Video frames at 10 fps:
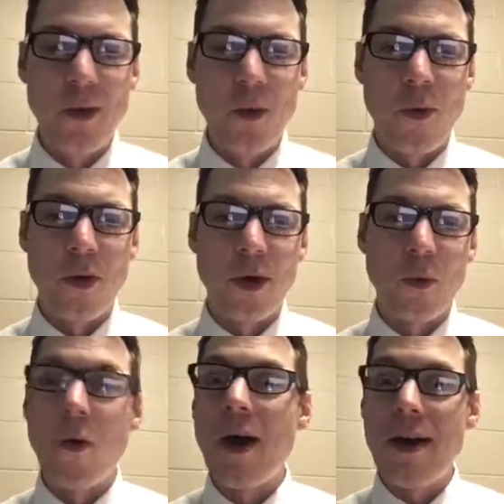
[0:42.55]
or
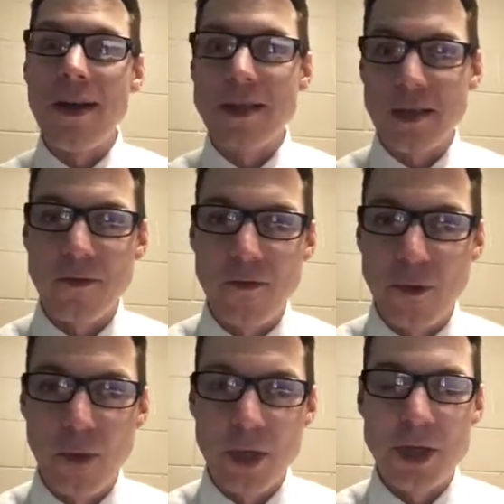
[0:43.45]
wise and
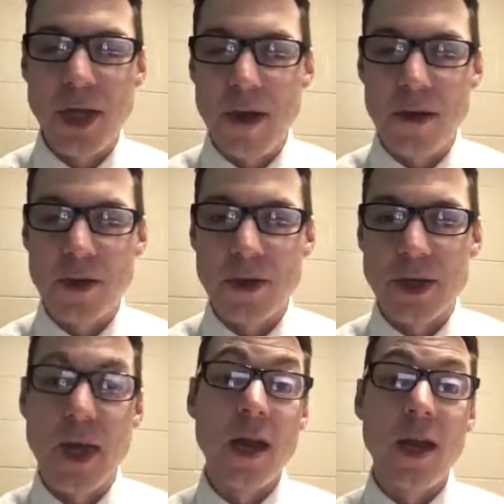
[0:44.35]
foolish characters